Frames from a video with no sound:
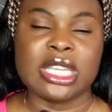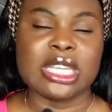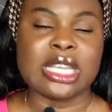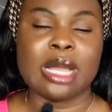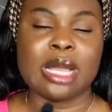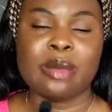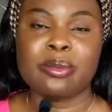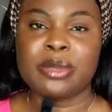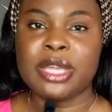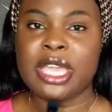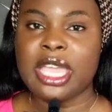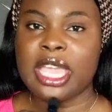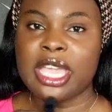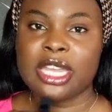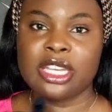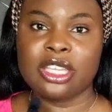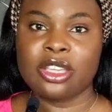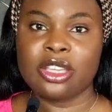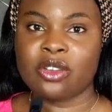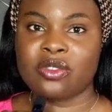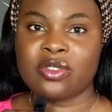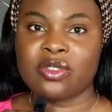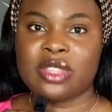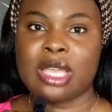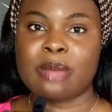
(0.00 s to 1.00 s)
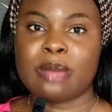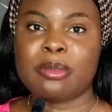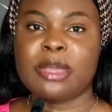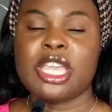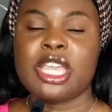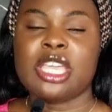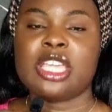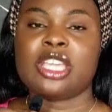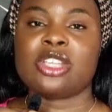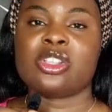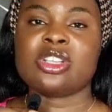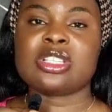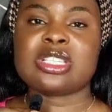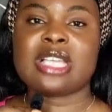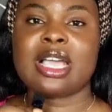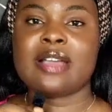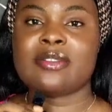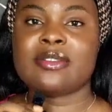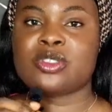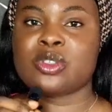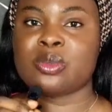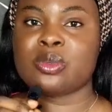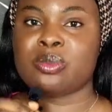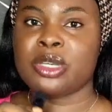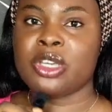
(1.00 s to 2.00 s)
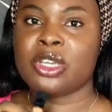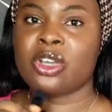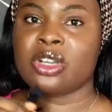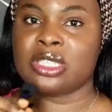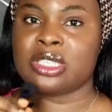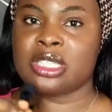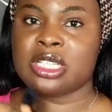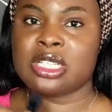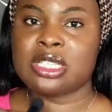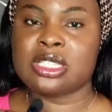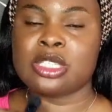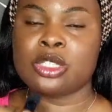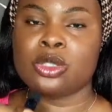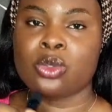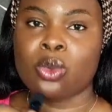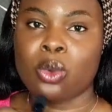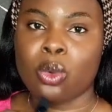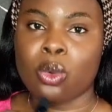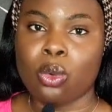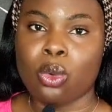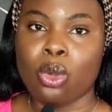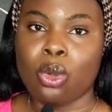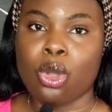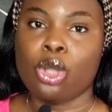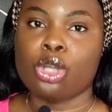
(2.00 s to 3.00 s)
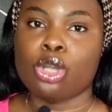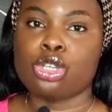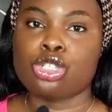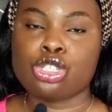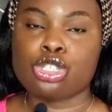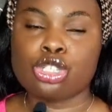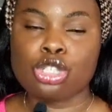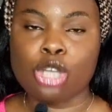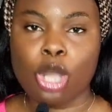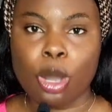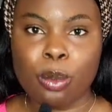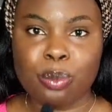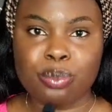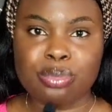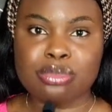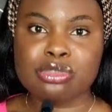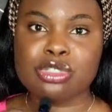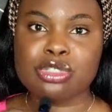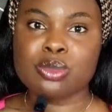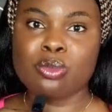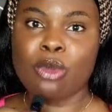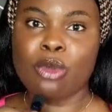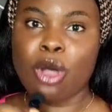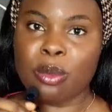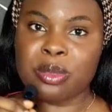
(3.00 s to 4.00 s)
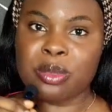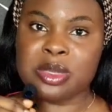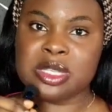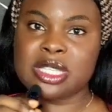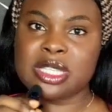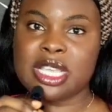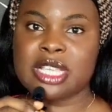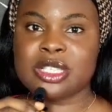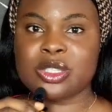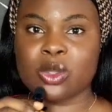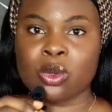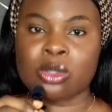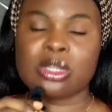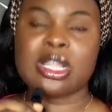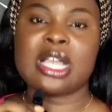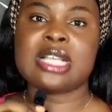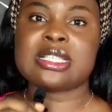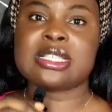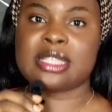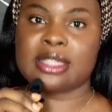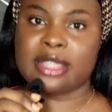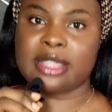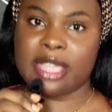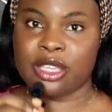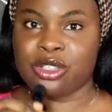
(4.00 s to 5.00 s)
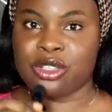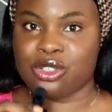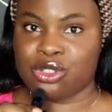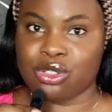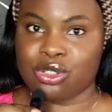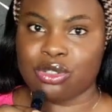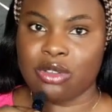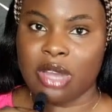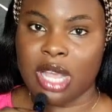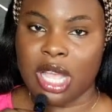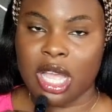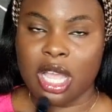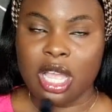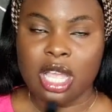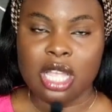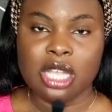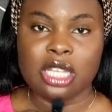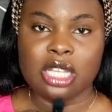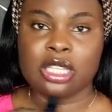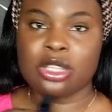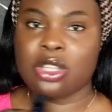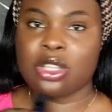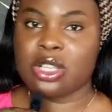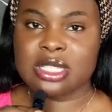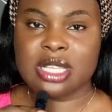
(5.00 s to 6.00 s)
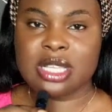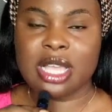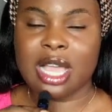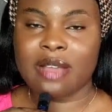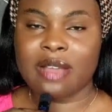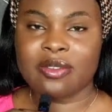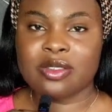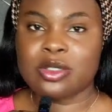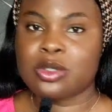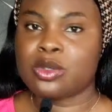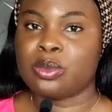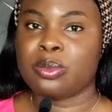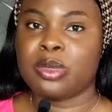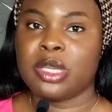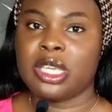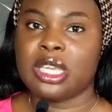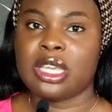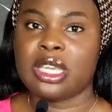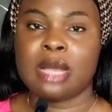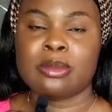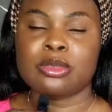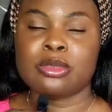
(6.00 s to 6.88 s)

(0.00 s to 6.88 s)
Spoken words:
It can be any of them. It doesn't have to be all these, you know, shop small business owners in Nigeria. It doesn't have to be.